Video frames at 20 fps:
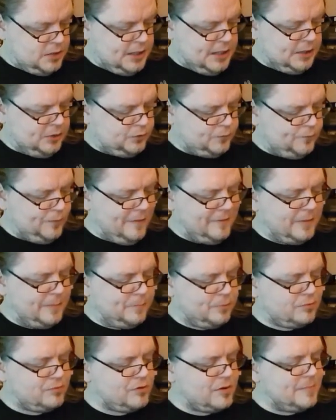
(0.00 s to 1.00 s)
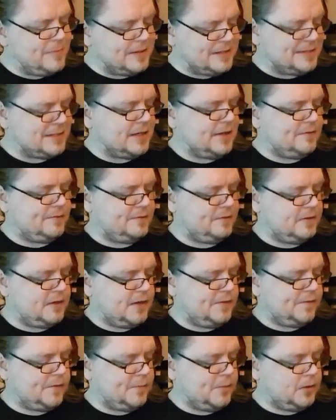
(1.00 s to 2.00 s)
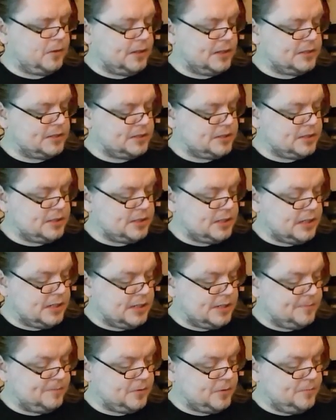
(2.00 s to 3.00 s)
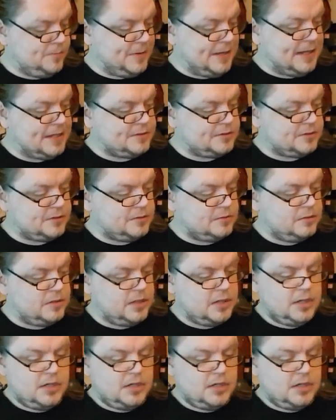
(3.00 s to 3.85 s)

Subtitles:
It looks very primitive, if I'm honest, compared to